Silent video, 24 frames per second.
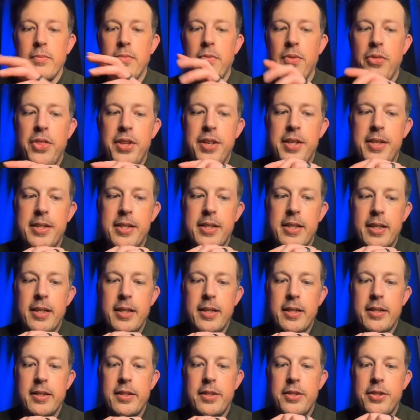this
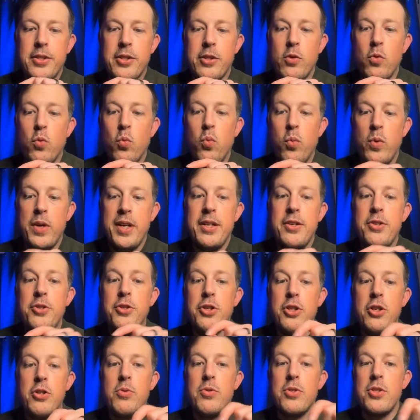is when
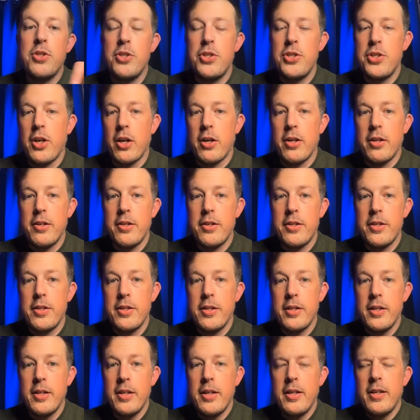you start
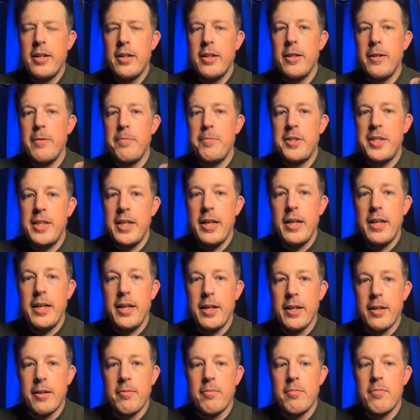
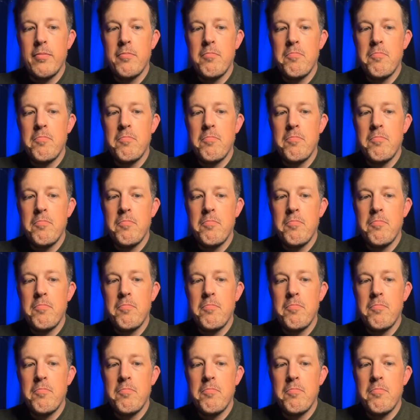Obsidian,